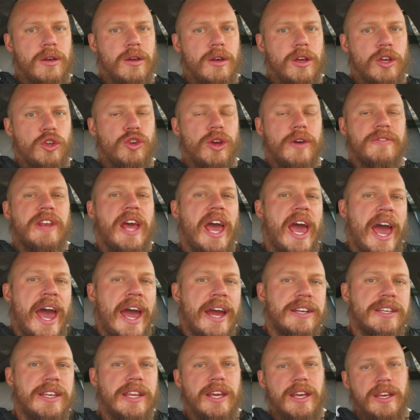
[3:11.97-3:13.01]
You have to
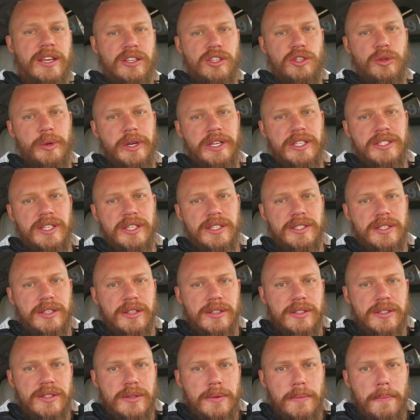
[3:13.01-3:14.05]
act it into
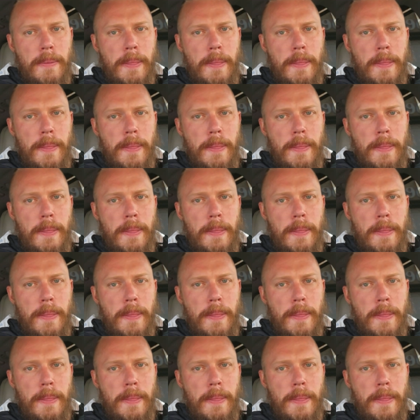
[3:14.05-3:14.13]
existence.